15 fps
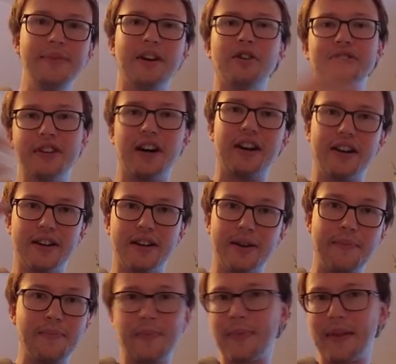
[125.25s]
those are
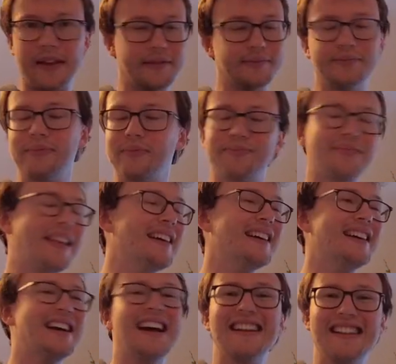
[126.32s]
the...
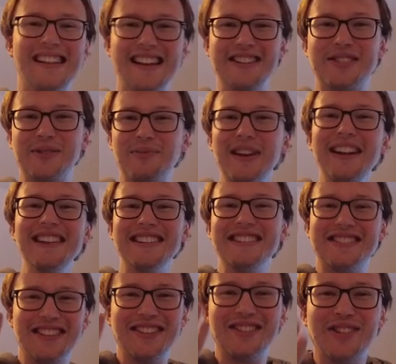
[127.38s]
In Swedish,
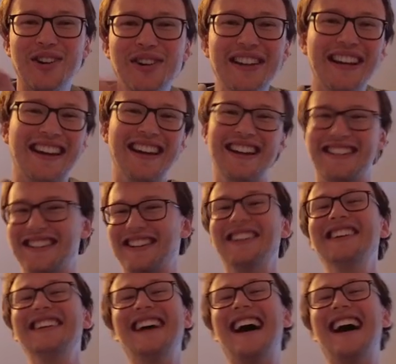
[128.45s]
it's skyldigheter.